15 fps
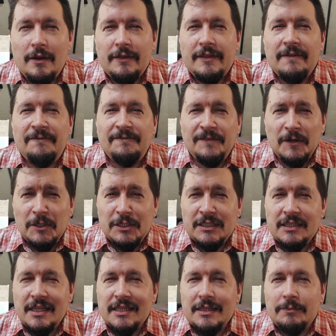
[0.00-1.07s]
The
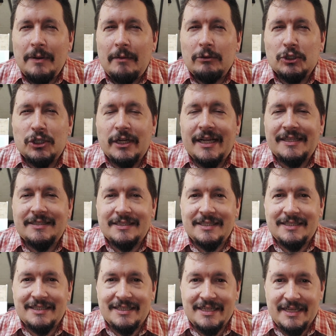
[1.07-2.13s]
first thing the publisher gets
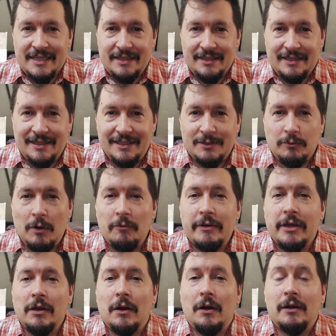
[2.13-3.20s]
to see is what
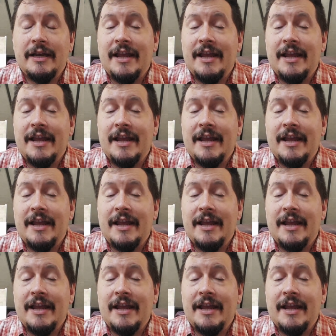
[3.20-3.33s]
we call a